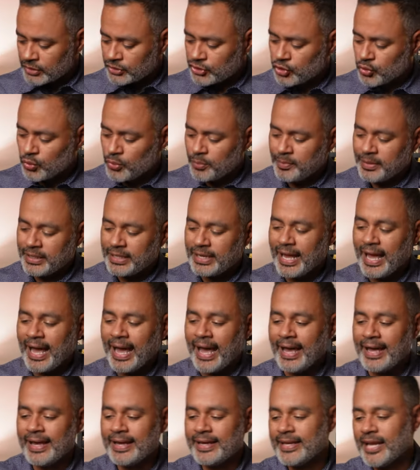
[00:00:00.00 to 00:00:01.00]
to
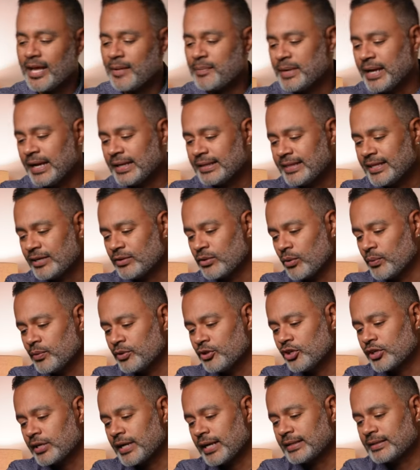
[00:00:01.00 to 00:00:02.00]
Manhattan. I mean, I think when we
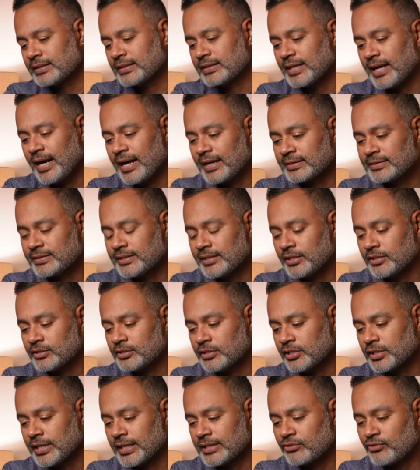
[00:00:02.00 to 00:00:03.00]
look at the cocktail,
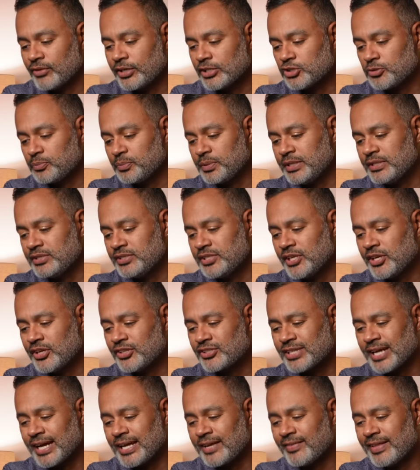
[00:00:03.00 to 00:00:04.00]
look at the recipes here,
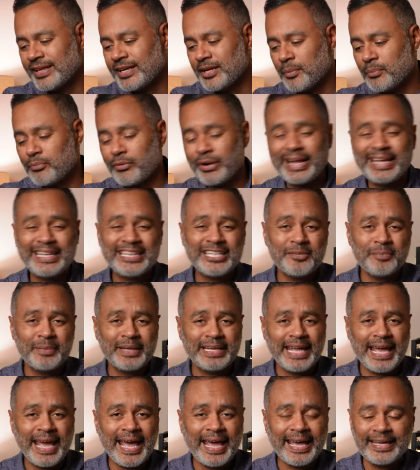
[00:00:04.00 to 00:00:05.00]
it's kind of like a brandy
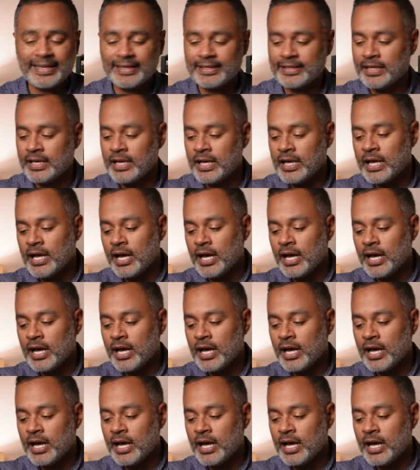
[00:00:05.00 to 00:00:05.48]
Manhattan.